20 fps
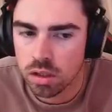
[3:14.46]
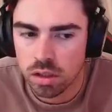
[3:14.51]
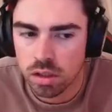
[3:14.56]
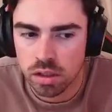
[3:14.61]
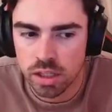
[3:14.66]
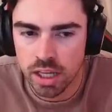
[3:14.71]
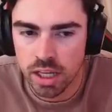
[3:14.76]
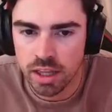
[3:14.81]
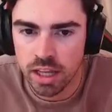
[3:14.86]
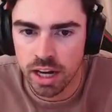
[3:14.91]

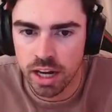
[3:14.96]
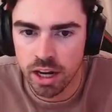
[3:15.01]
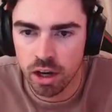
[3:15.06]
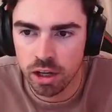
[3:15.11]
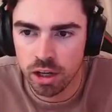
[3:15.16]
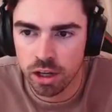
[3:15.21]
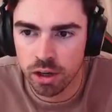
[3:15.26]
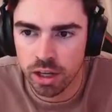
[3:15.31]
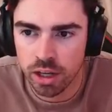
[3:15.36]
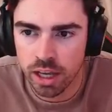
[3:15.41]

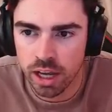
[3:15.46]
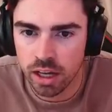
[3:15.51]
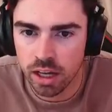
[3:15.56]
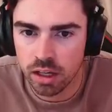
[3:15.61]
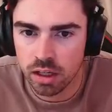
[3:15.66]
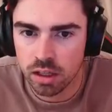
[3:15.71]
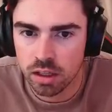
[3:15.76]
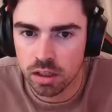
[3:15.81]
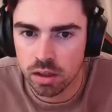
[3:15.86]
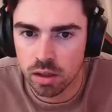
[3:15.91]
ZED99 going to
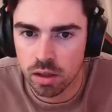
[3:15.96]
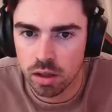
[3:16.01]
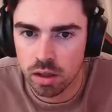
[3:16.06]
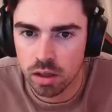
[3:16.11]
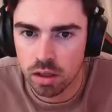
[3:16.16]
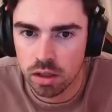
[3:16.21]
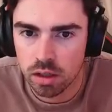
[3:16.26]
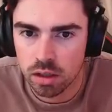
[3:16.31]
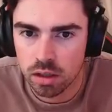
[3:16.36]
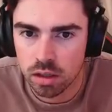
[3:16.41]
get...
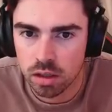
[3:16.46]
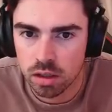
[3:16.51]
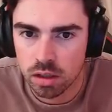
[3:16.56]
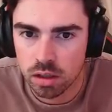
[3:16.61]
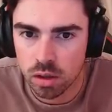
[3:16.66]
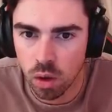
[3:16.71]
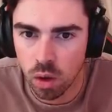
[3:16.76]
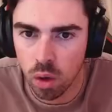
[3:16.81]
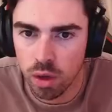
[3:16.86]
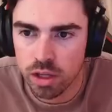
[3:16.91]

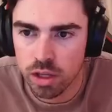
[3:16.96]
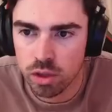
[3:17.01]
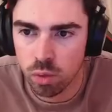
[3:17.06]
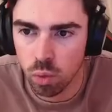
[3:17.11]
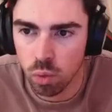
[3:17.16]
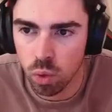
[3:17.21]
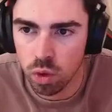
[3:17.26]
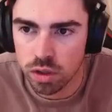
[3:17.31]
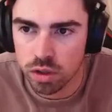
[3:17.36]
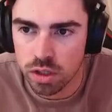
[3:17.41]
Oh, he's on
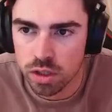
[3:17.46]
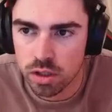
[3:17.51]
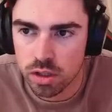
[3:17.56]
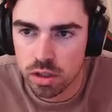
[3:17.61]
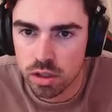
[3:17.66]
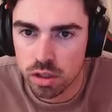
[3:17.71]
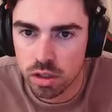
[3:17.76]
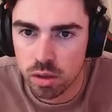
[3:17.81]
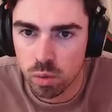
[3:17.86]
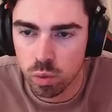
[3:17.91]

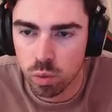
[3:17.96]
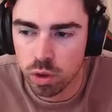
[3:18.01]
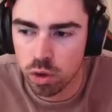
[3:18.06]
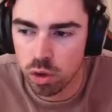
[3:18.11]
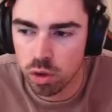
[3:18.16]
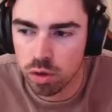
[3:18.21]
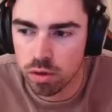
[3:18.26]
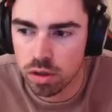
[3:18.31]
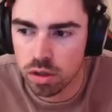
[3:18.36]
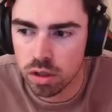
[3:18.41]
wards. We
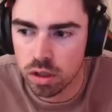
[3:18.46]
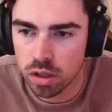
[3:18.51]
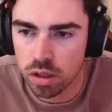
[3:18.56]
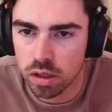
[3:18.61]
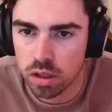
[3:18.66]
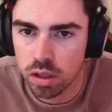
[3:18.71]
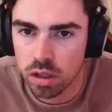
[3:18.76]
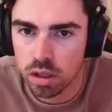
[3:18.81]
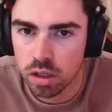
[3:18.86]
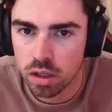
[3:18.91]
could...
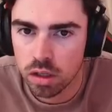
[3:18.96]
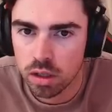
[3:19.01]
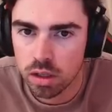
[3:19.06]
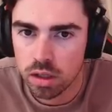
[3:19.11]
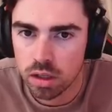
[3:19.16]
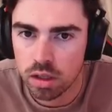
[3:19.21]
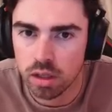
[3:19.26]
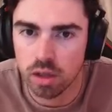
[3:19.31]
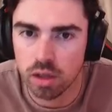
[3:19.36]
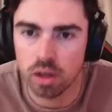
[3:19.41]

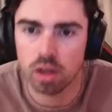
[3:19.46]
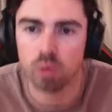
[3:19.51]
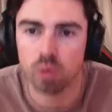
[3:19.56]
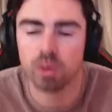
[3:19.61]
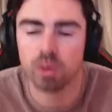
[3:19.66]
No, we